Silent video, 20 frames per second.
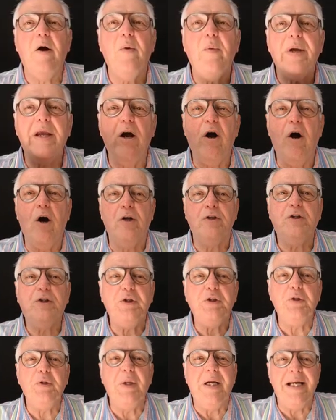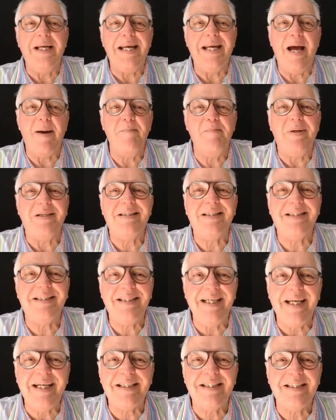we are on to uh, number
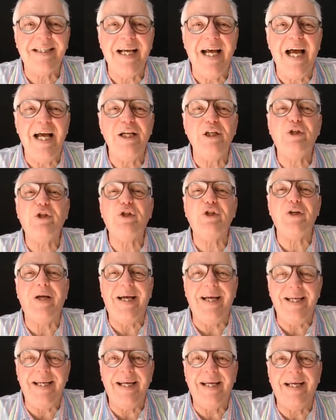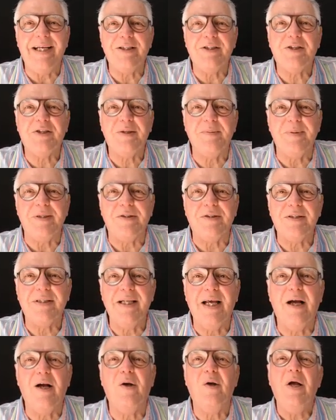six, trading instruments.
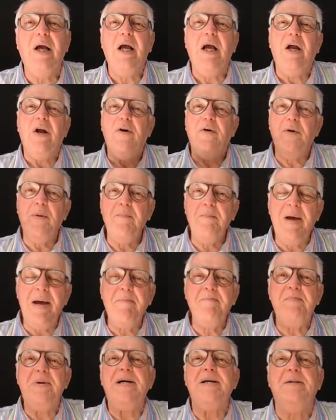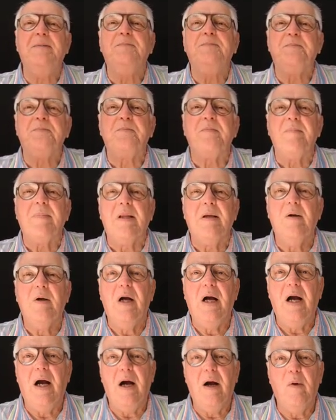Now remember,
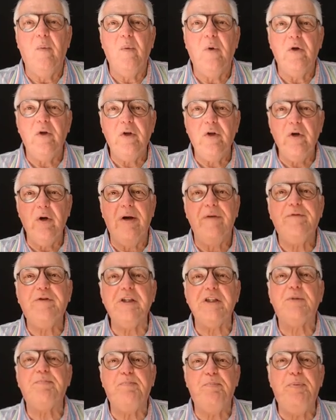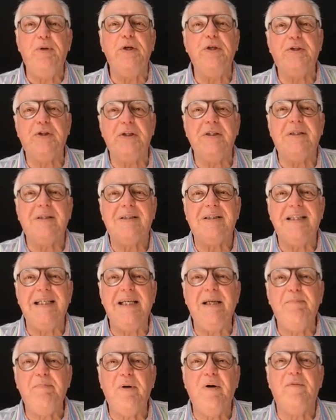you have just purchased
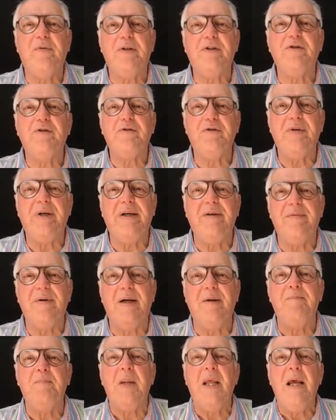the Profit Retriever.